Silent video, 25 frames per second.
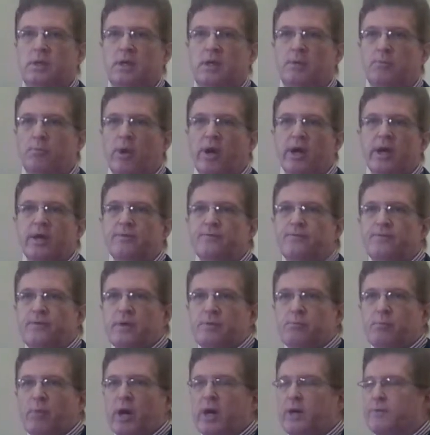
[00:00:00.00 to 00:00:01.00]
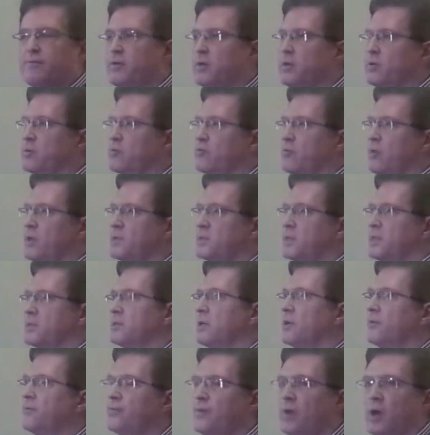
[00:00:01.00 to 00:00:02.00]
In my view, Greece is
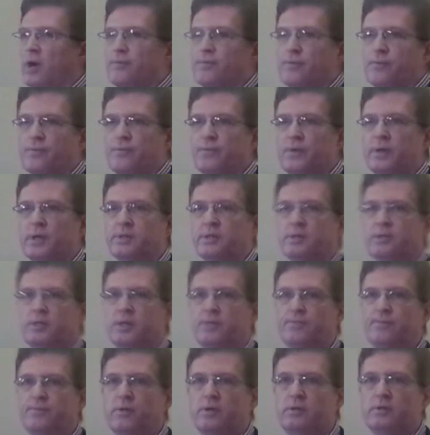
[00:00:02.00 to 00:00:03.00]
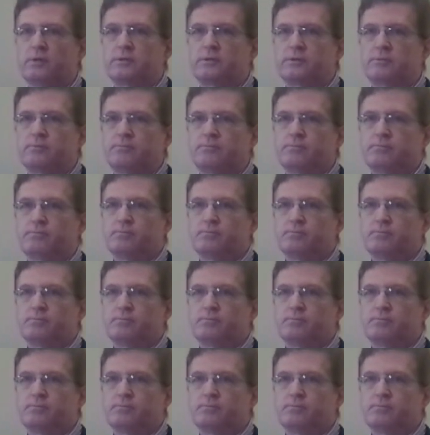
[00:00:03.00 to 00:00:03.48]
not far from further default.